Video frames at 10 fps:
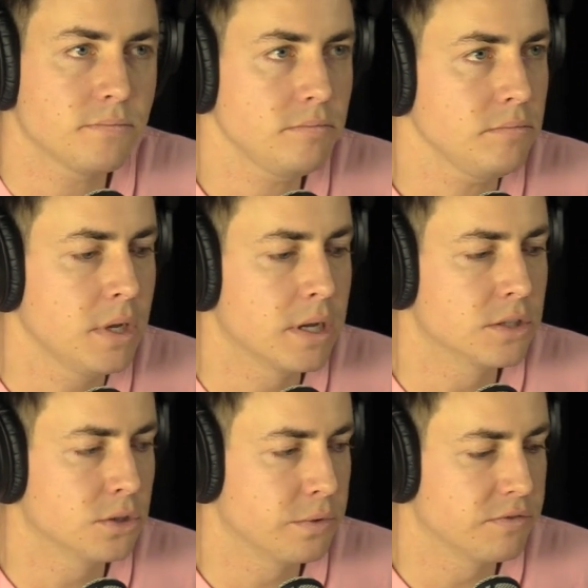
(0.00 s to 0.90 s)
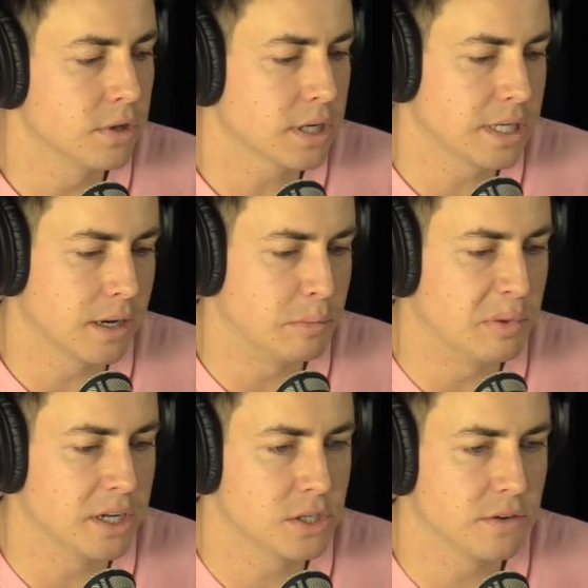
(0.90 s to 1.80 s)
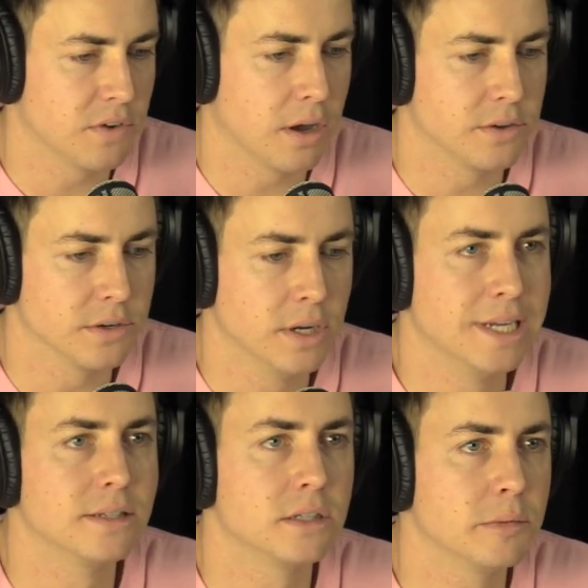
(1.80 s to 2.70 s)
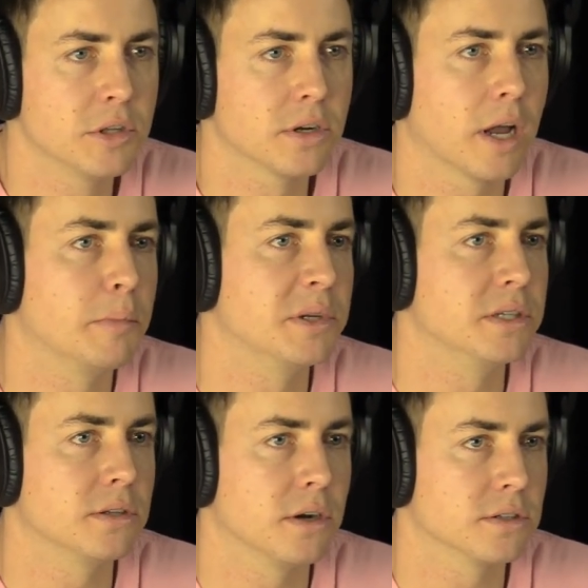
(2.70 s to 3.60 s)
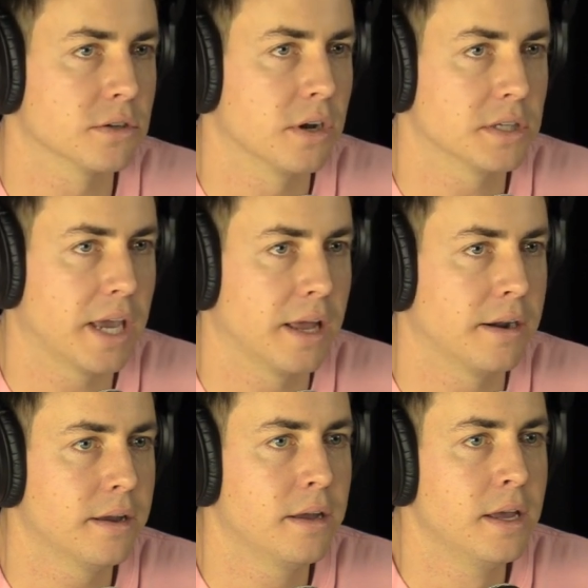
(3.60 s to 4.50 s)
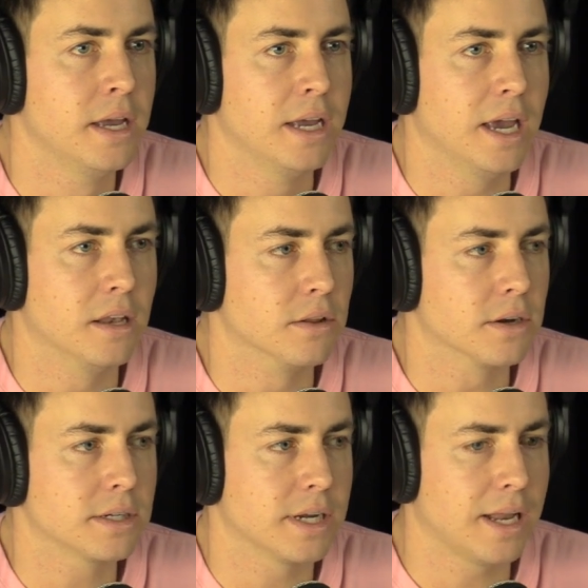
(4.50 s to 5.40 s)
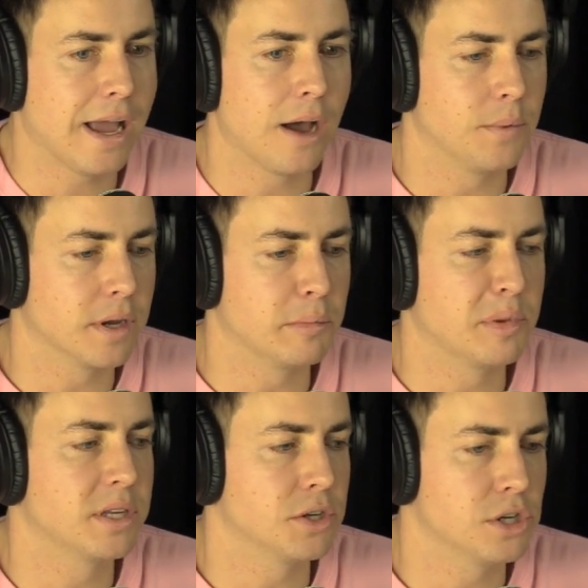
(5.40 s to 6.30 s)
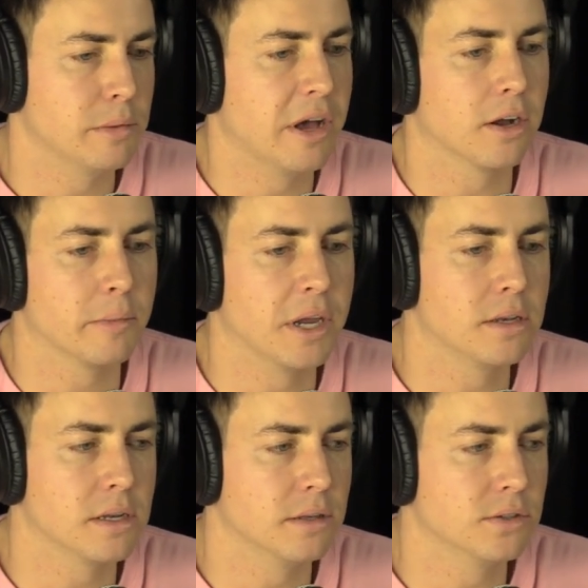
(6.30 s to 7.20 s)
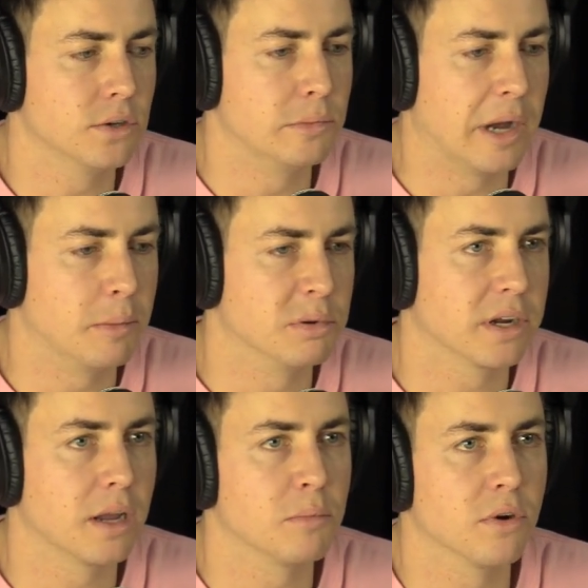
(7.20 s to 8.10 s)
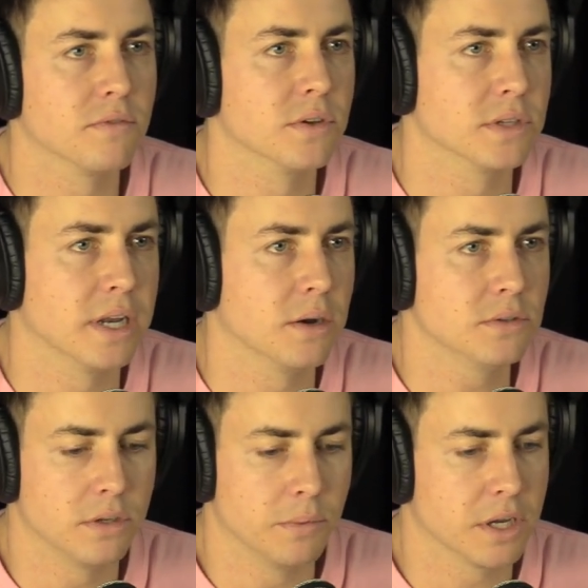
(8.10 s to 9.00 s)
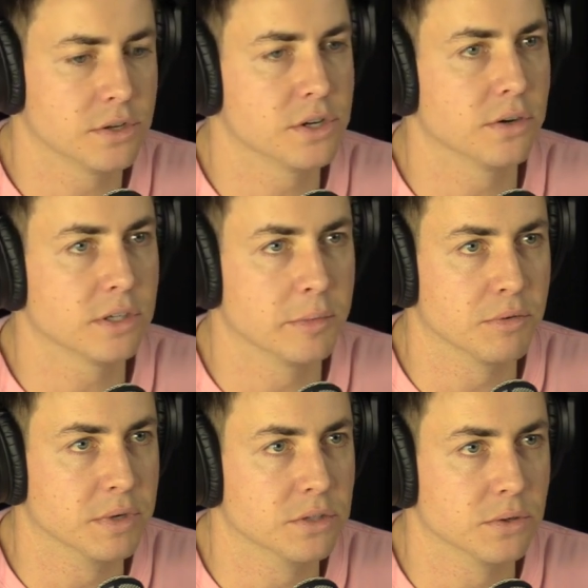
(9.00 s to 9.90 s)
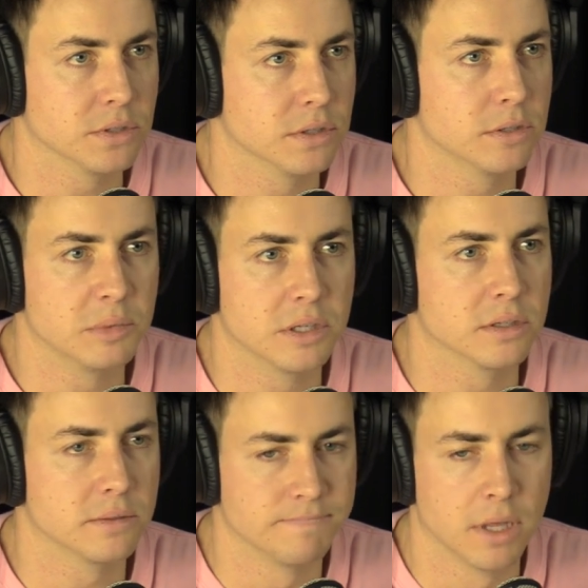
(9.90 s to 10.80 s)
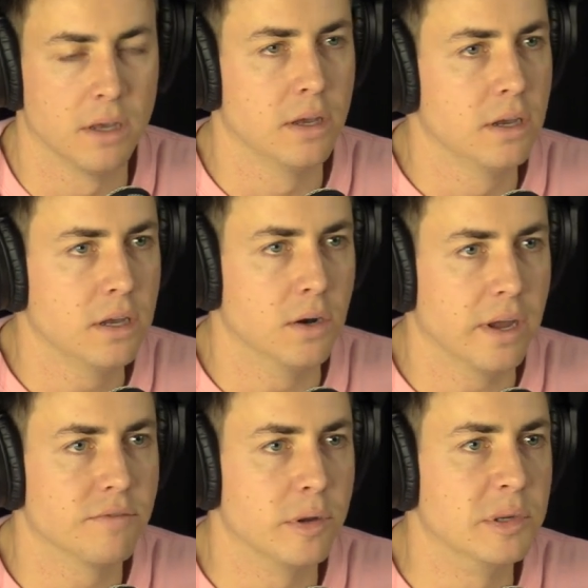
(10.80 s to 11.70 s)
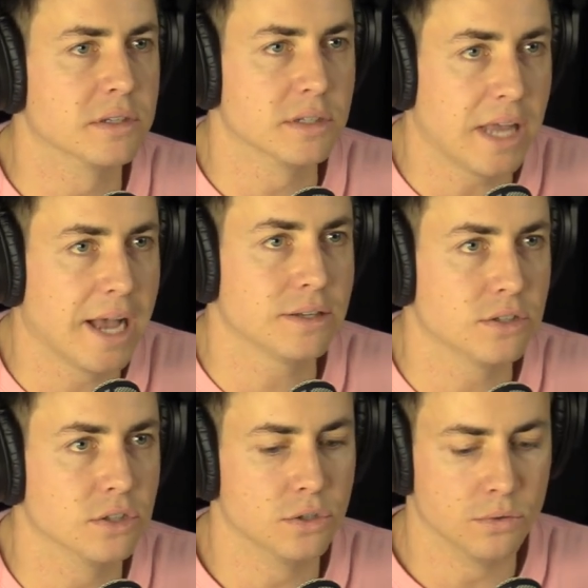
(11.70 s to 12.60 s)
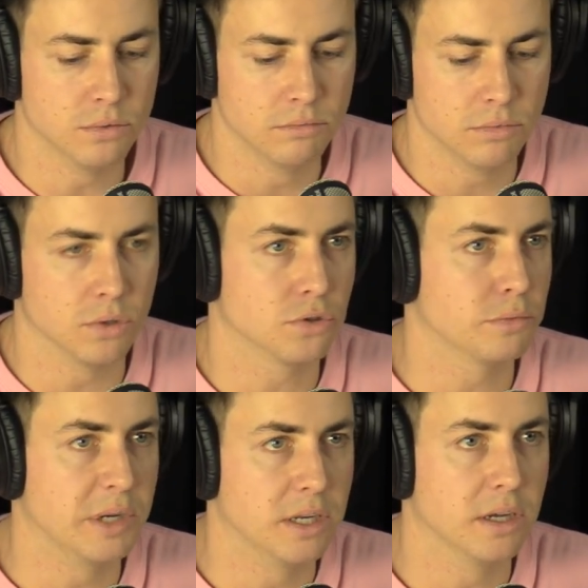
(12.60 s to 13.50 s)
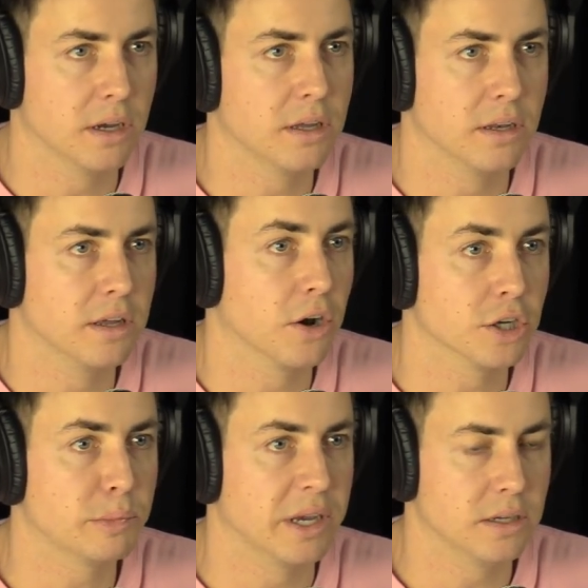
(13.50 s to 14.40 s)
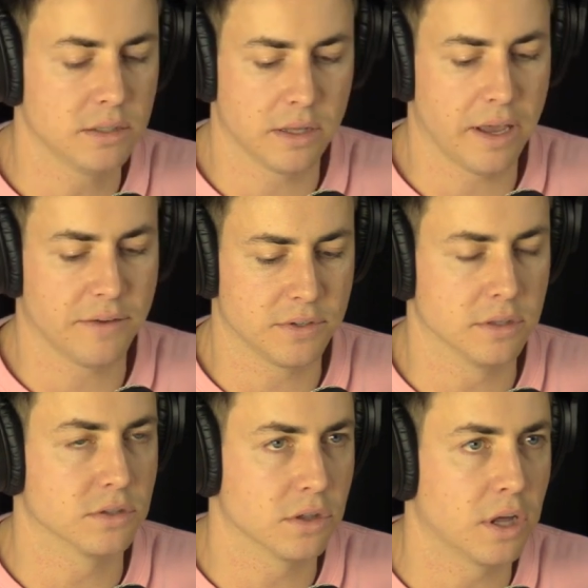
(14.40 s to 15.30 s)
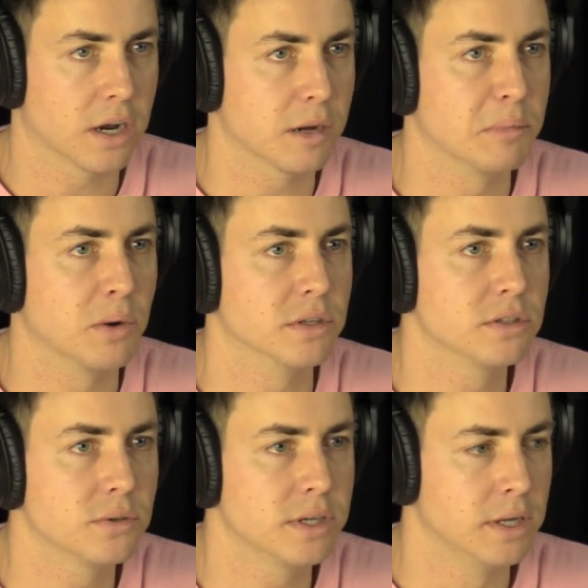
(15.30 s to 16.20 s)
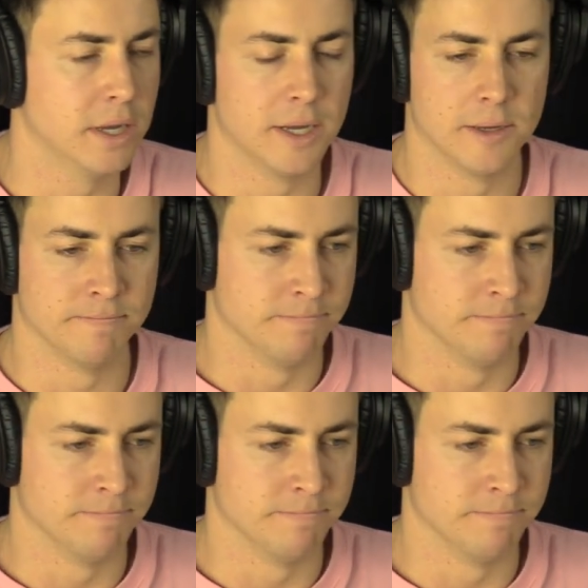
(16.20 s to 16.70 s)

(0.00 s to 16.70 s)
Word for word: Okay. And so we've looked at a bunch of other similar company stars across Canada and looked at how we can potentially amalgamate. And so by bringing more of those in house, you know, we can share some of the resources mm -hmm, because, mm -hmm. you know, every business has to do social media in, in our space. They have to, there's a lot of components to it. Yeah.